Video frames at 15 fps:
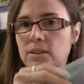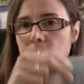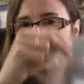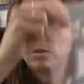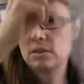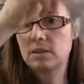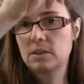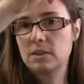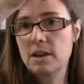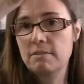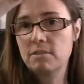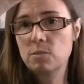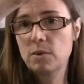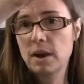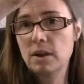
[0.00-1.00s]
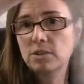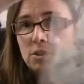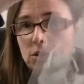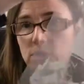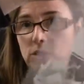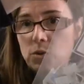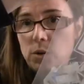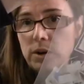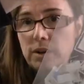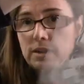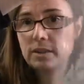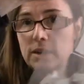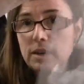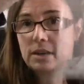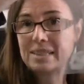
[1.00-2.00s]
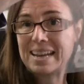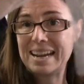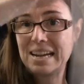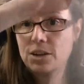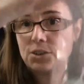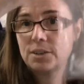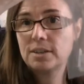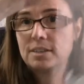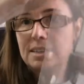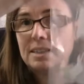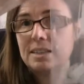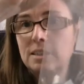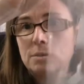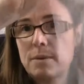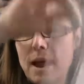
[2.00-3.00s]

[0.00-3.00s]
So this is everyone else. There are twenty-six entries in this